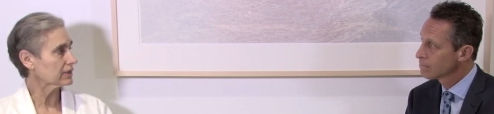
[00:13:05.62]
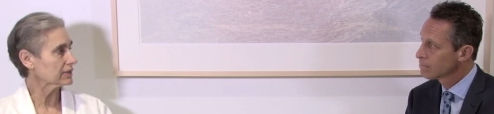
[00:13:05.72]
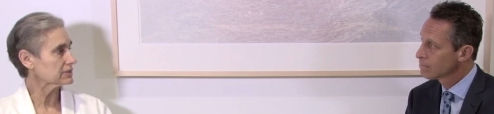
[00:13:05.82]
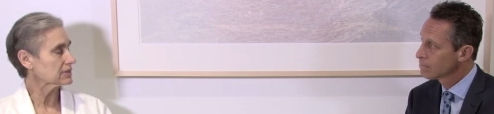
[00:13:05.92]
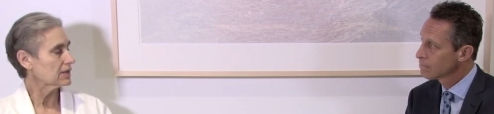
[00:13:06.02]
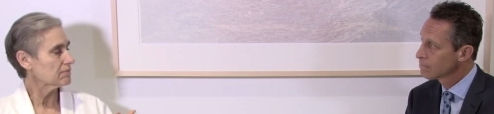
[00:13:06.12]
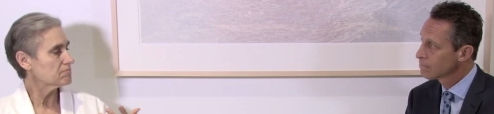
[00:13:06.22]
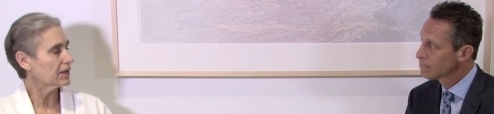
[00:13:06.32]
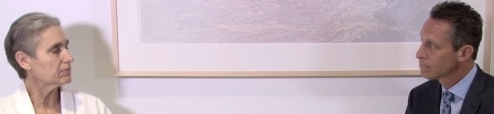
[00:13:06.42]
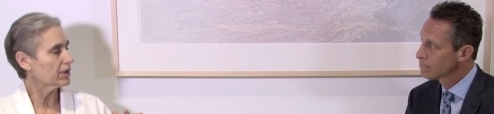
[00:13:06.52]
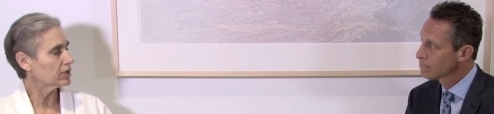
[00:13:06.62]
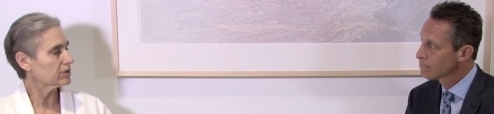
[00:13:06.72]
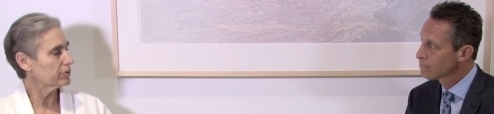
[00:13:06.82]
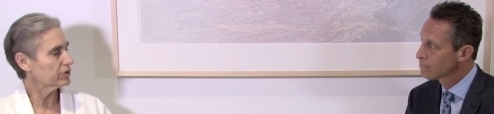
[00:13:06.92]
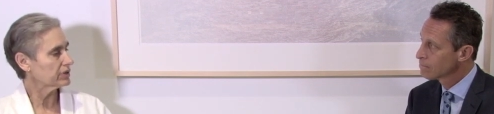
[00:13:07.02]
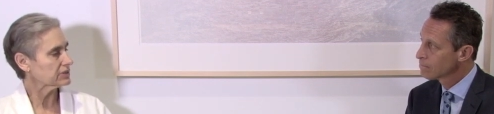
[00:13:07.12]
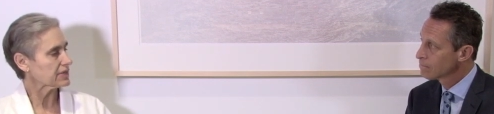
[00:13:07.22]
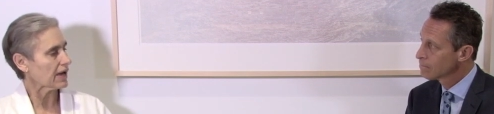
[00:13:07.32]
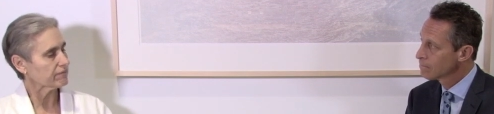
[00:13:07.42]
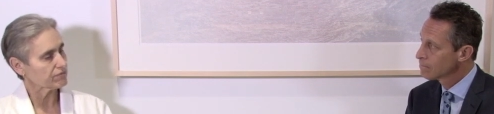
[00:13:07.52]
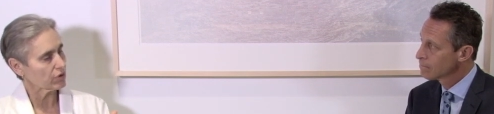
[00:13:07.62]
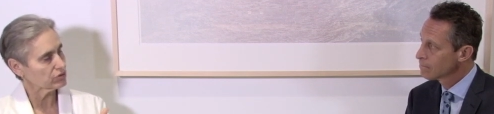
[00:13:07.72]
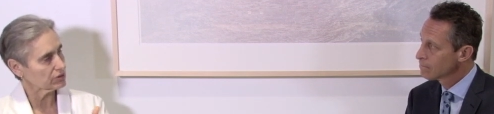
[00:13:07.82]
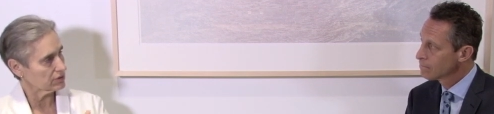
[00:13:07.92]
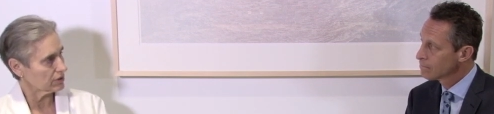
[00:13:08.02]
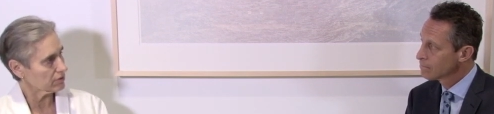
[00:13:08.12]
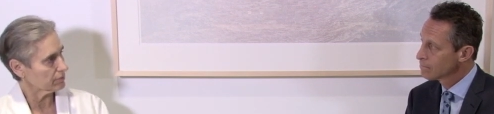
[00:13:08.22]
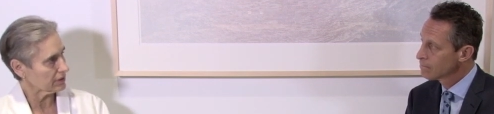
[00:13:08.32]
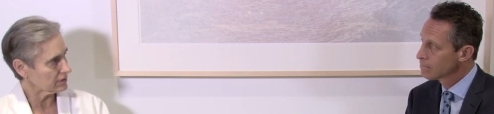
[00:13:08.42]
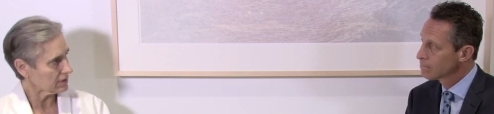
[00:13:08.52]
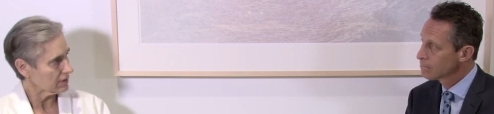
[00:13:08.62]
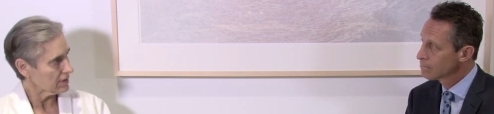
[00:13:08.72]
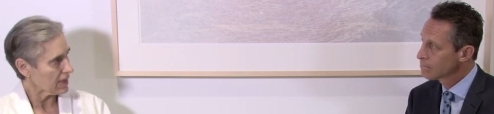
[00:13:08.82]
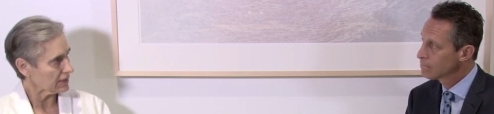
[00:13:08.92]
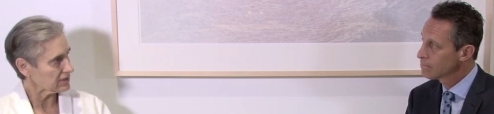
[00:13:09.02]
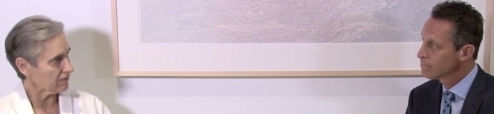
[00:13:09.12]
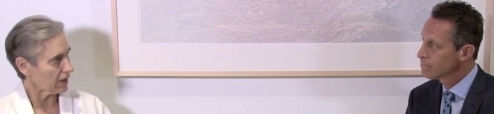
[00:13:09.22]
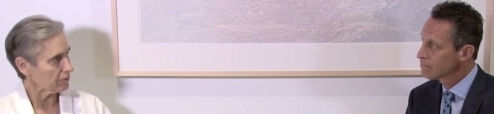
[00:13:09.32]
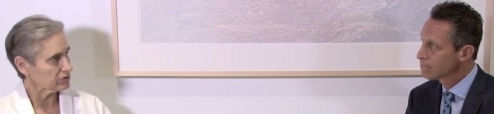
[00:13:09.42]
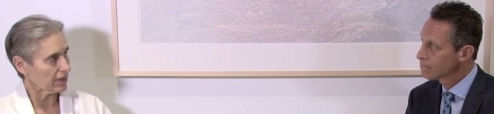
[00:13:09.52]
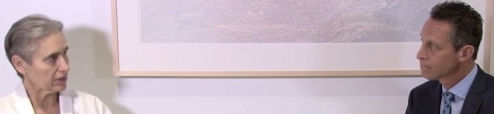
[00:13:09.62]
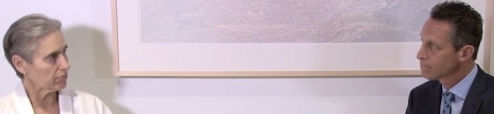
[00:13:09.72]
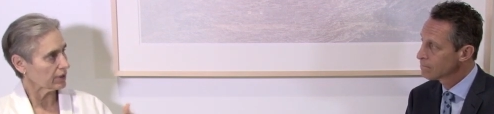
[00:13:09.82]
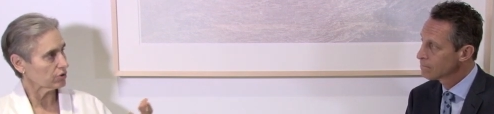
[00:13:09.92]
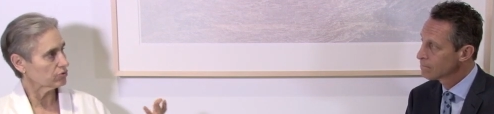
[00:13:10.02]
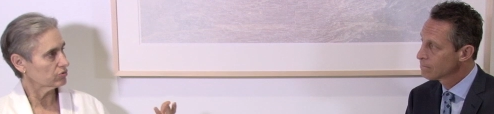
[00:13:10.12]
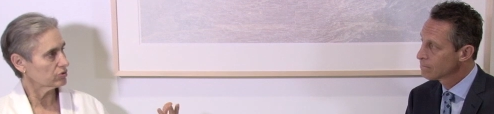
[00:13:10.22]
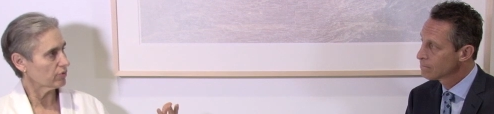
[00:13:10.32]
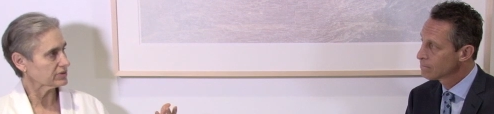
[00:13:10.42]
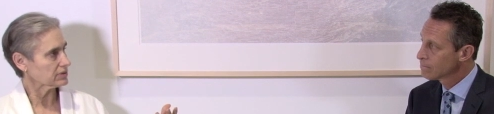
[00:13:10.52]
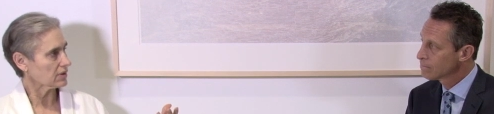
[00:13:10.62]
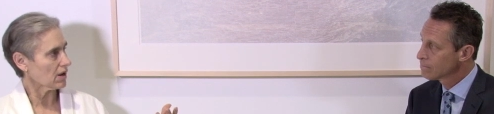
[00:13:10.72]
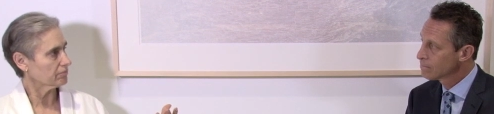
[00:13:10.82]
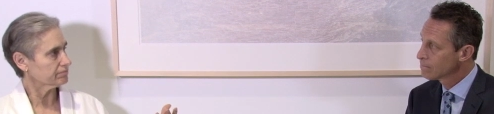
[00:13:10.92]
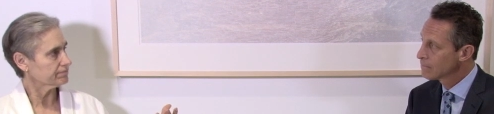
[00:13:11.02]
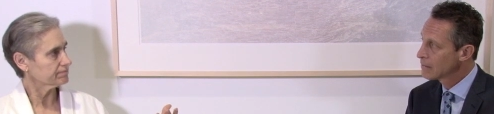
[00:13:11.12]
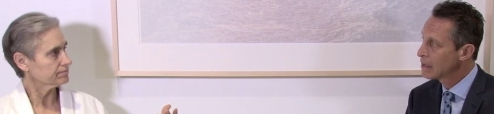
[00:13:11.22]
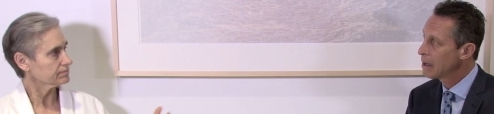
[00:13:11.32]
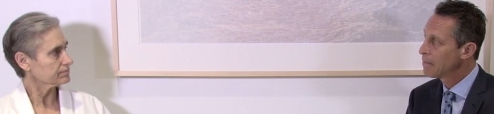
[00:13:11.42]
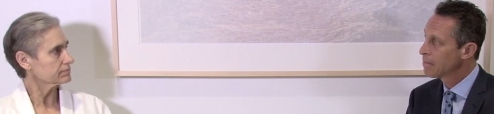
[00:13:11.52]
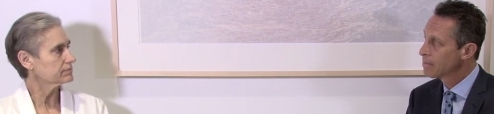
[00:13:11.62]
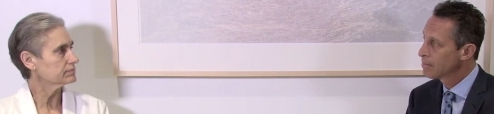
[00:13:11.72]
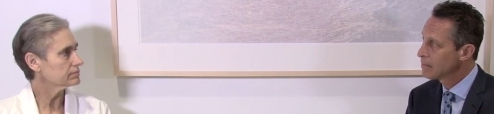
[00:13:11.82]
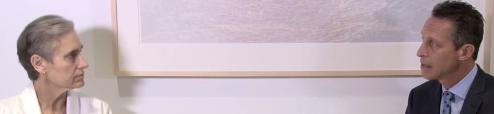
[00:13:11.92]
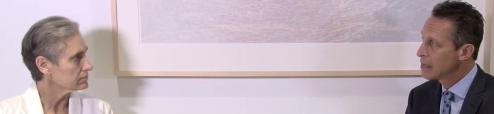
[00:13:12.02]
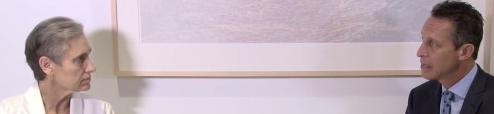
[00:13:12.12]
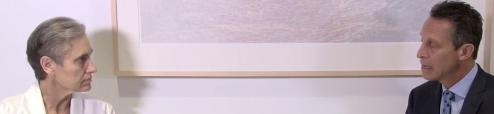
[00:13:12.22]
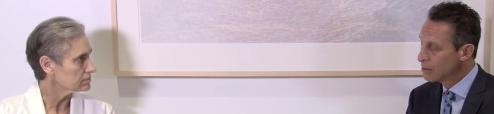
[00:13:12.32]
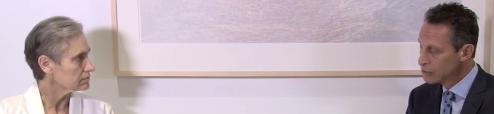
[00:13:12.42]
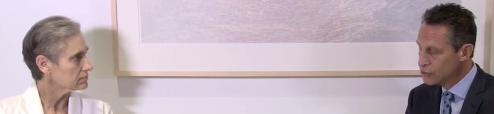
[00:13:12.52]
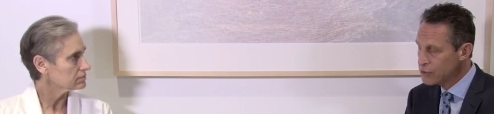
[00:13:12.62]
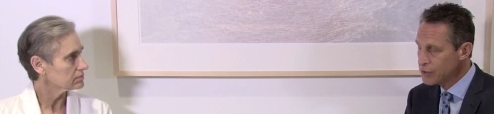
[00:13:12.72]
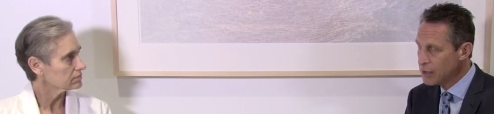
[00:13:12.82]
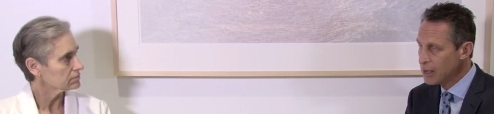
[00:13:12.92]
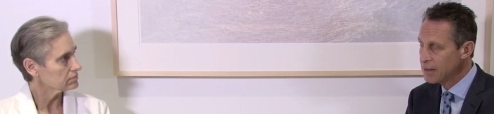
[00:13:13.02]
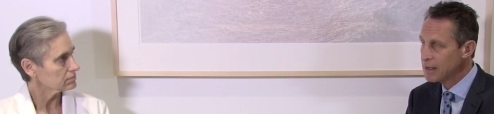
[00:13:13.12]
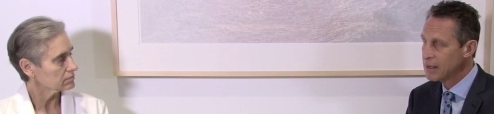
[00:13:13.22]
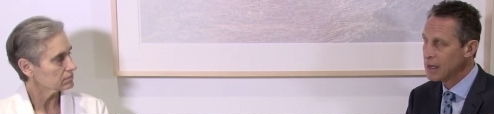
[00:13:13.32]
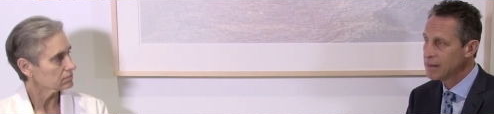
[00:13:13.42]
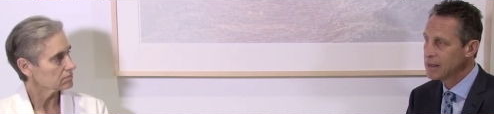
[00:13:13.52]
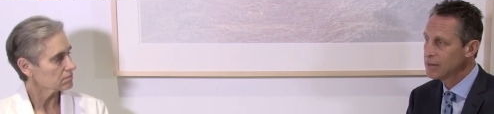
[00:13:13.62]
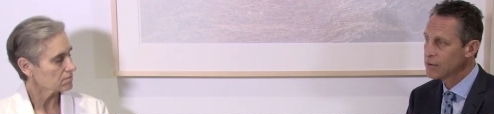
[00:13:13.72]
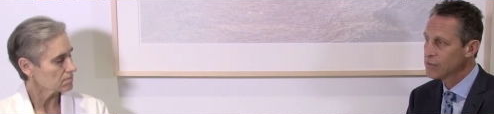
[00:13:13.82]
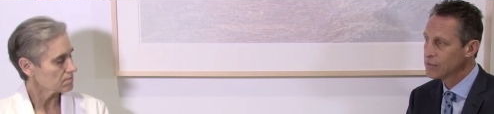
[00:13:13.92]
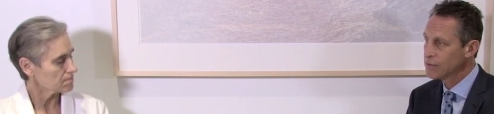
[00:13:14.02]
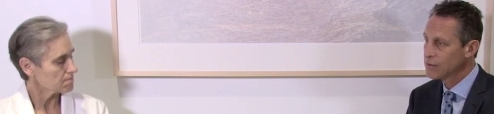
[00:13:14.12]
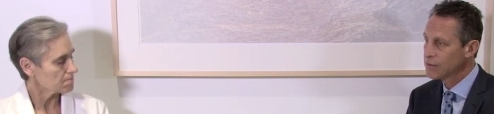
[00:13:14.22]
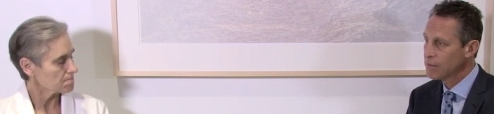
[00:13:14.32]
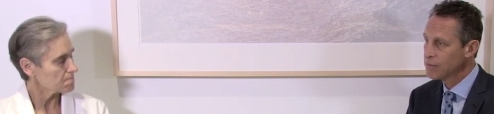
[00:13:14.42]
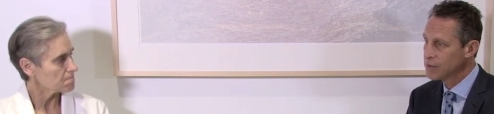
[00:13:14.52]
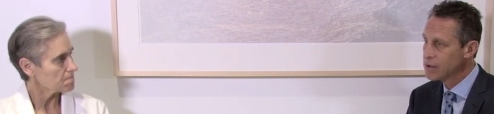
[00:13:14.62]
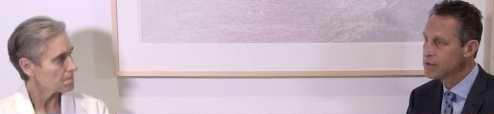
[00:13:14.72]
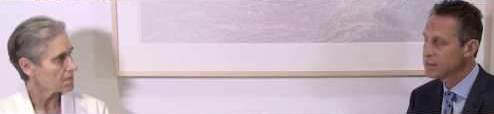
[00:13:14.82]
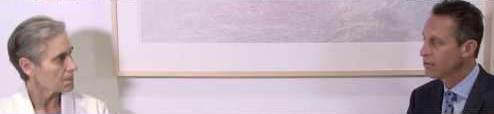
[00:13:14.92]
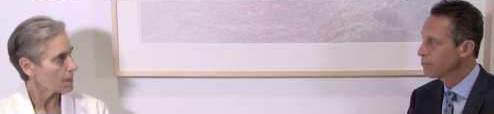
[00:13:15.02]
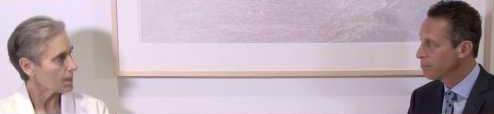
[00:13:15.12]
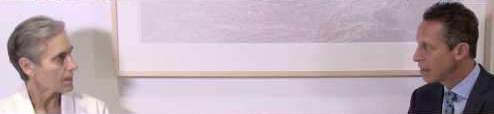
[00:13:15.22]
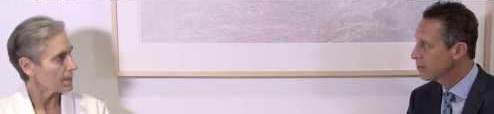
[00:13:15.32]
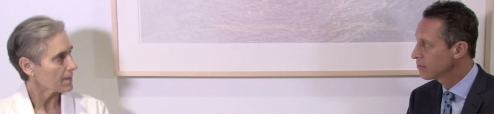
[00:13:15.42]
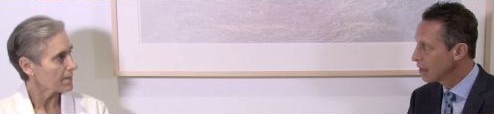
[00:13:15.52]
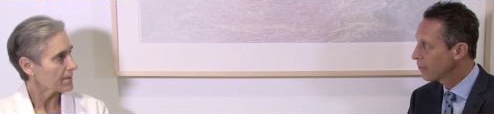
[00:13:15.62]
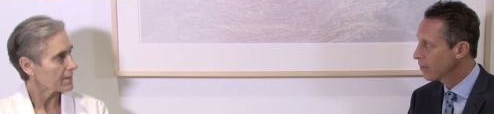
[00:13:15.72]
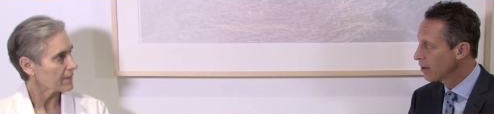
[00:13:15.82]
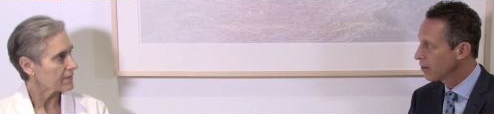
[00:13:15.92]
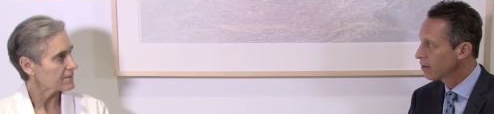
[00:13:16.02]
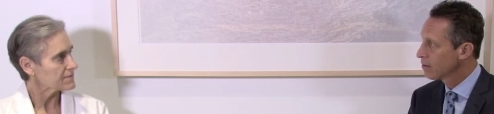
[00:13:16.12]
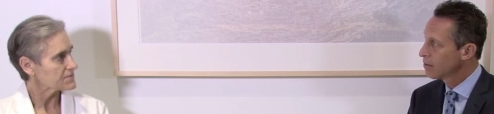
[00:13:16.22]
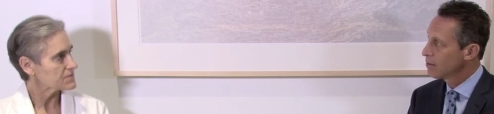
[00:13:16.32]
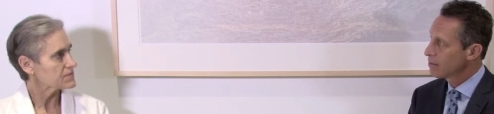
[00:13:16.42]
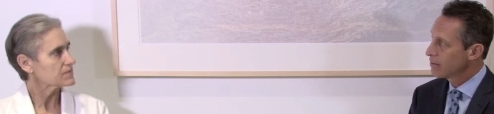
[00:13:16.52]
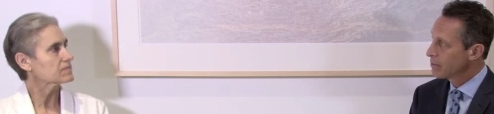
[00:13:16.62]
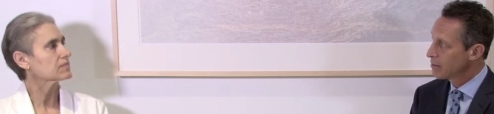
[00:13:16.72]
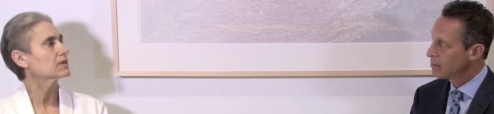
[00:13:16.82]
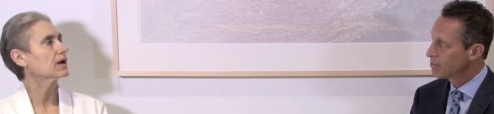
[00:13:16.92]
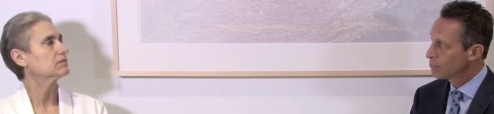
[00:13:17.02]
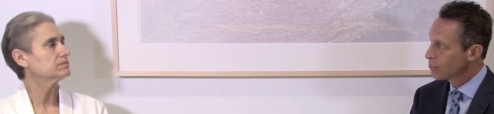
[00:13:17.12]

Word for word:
Speaker 1: at least, many, many communities have frozen deer meat mm -hmm. that's mm-hmm. available to anybody who, who wants to come.
Speaker 2: Yeah. Yeah, no, it's true. You know, I think I think there's there's a series of myths out there that have been yeah.